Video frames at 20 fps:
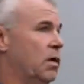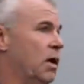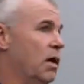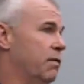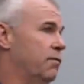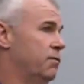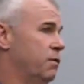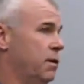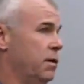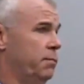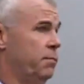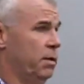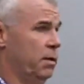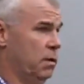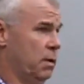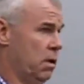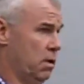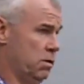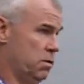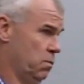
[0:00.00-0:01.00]
after he'd
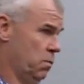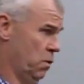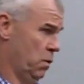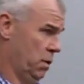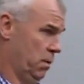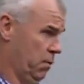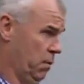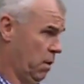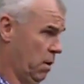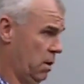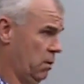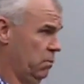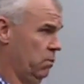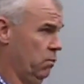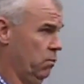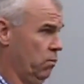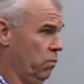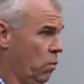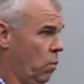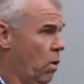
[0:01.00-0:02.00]
been caught smoking
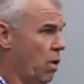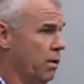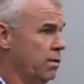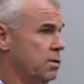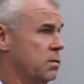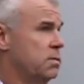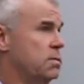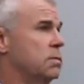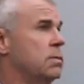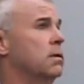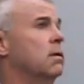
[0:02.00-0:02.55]
pot once,